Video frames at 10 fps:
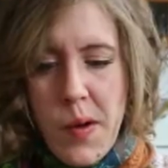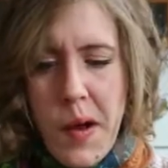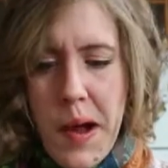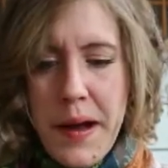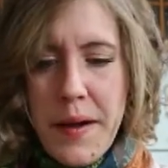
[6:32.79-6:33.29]

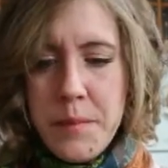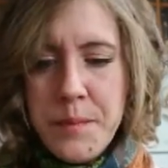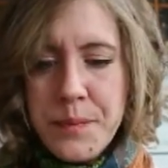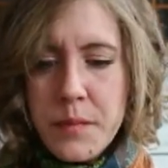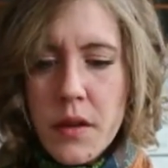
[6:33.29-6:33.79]

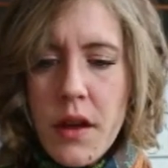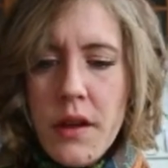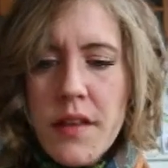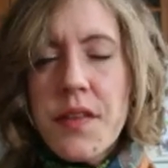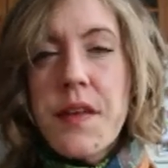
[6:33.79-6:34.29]

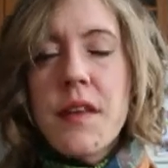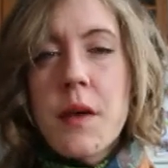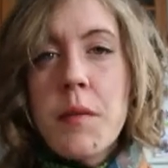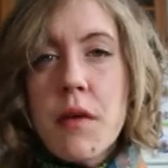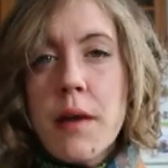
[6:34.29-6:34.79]
Another thing that
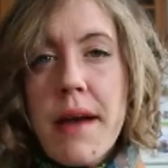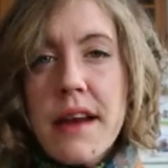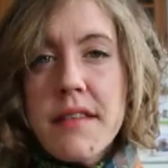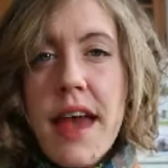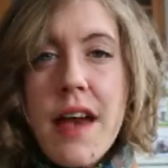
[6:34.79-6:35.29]
could be really bad
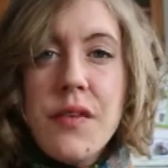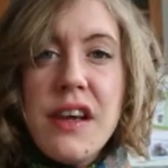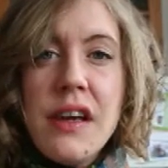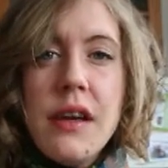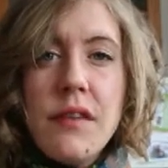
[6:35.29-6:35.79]
is
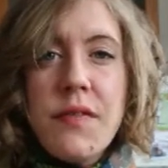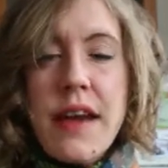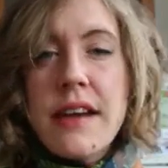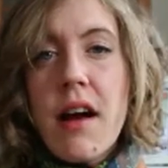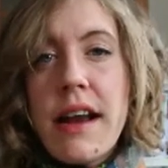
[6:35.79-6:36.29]
heavy
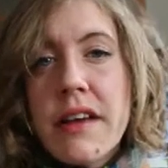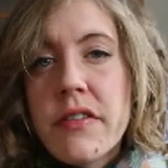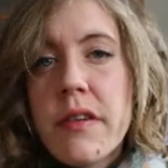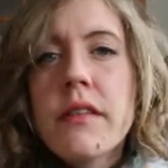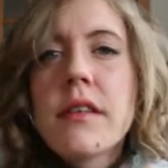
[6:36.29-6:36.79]
fake
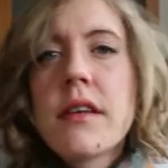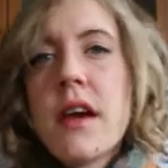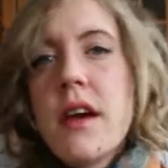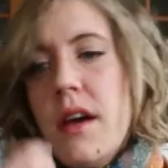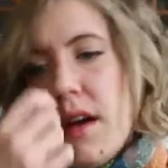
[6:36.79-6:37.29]
eyelashes.
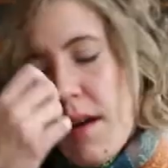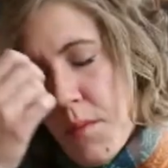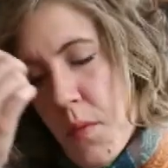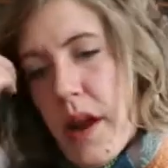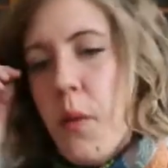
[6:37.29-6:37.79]

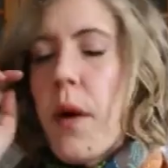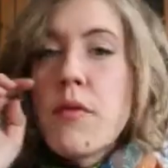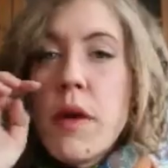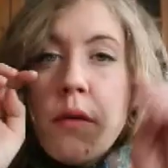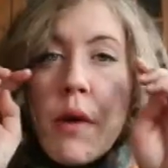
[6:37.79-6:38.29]
When I wear
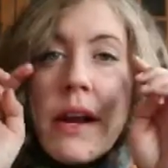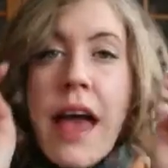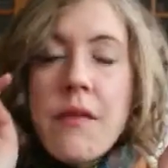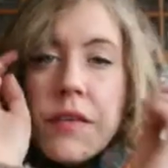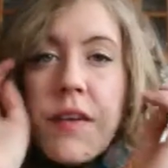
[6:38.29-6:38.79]
really, really
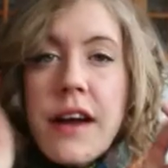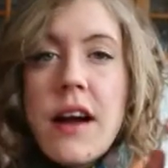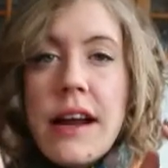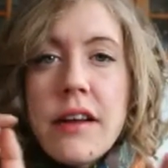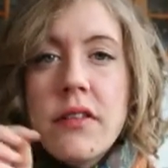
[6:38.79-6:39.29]
heavy fake
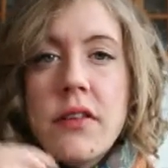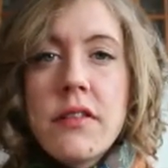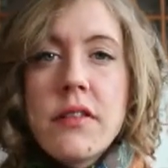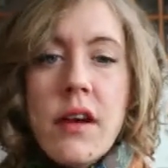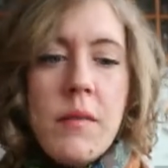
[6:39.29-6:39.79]

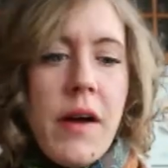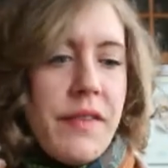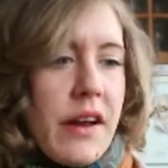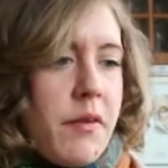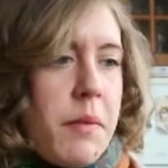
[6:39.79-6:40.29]
eyelashes, I might
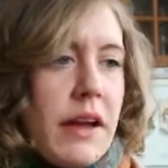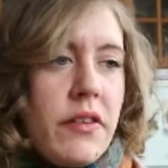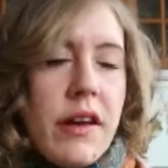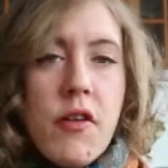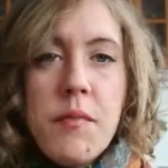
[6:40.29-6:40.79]
flash a picture
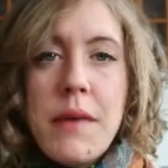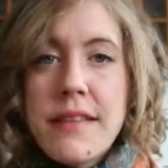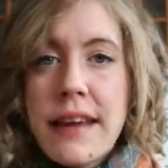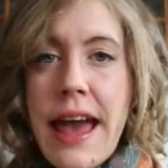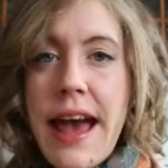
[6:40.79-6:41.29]
here of me as
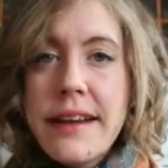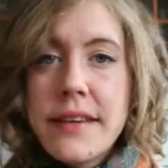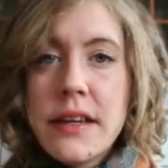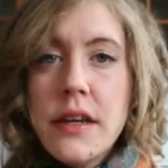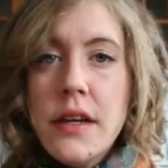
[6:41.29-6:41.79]
a cat
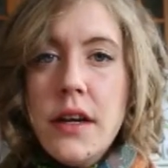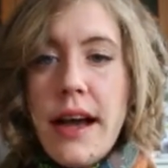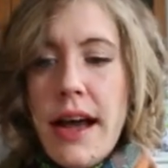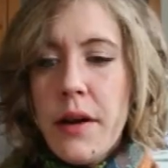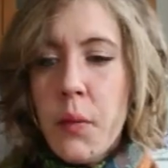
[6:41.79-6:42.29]
at
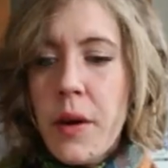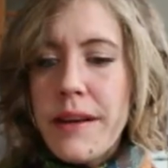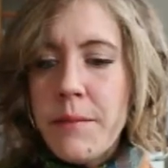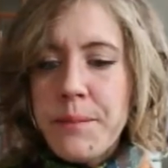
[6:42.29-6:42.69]
Halloween.